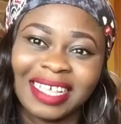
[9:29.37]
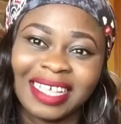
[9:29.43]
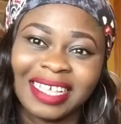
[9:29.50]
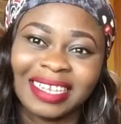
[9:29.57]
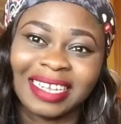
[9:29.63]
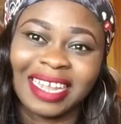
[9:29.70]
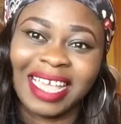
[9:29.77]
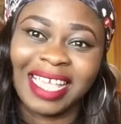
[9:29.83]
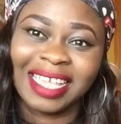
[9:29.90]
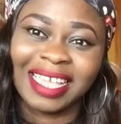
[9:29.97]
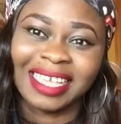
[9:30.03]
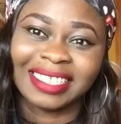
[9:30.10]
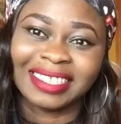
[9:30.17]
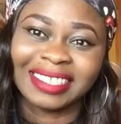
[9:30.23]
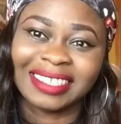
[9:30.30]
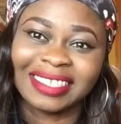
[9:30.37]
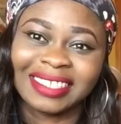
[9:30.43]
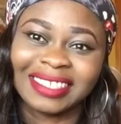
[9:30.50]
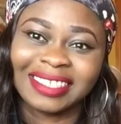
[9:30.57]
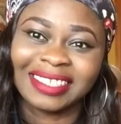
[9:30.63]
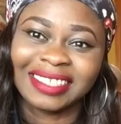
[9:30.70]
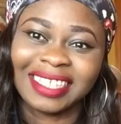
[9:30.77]
and like it.
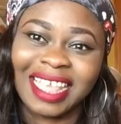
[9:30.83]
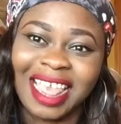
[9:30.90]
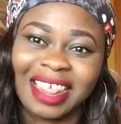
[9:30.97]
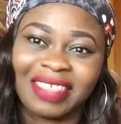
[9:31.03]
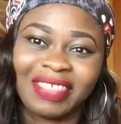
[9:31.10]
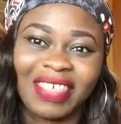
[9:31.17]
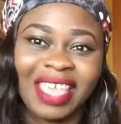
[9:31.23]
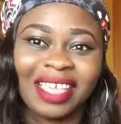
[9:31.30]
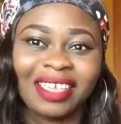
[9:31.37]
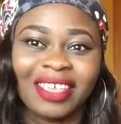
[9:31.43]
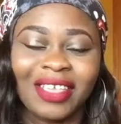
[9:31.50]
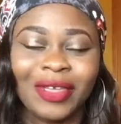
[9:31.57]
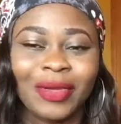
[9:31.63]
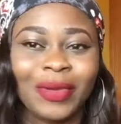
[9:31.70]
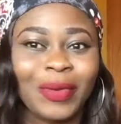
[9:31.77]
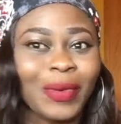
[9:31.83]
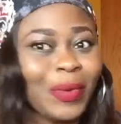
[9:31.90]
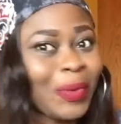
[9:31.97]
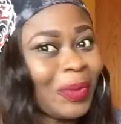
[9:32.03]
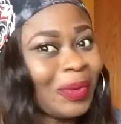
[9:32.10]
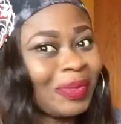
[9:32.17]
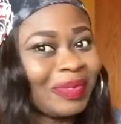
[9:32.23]
Thank you.